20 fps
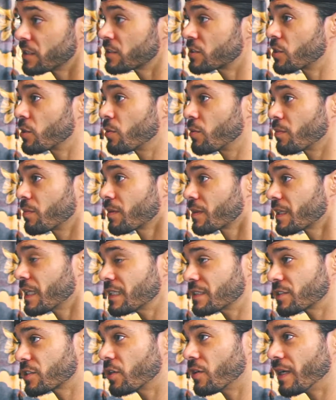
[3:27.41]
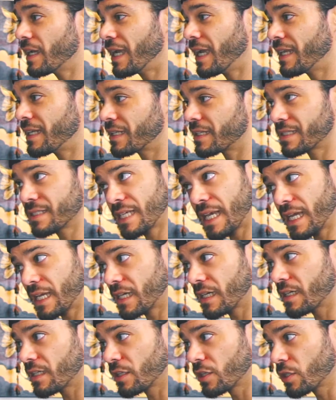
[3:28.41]
So let's go ahead and take
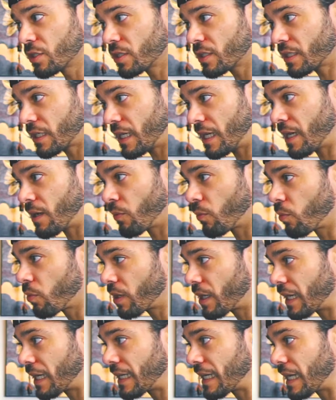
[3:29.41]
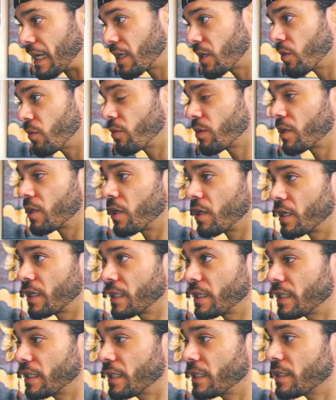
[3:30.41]
a look at what I got going on
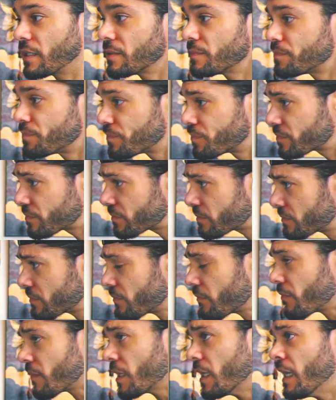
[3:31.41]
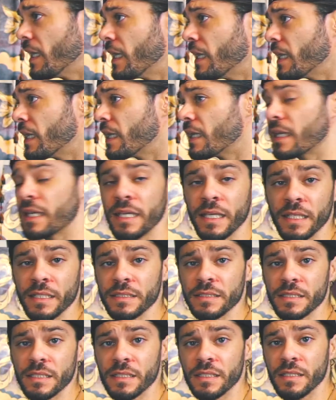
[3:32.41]
in here.
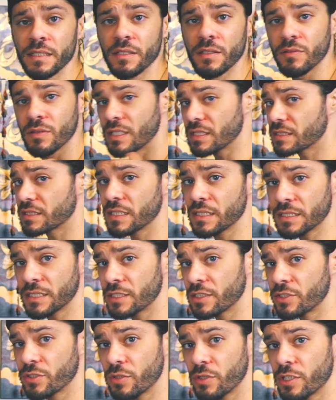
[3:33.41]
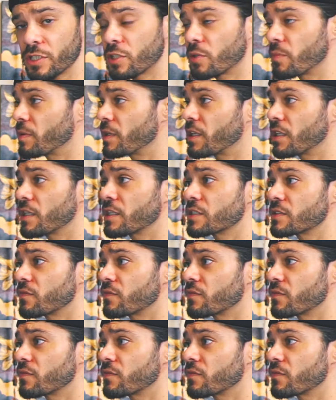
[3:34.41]
And let's listen to a little bit of this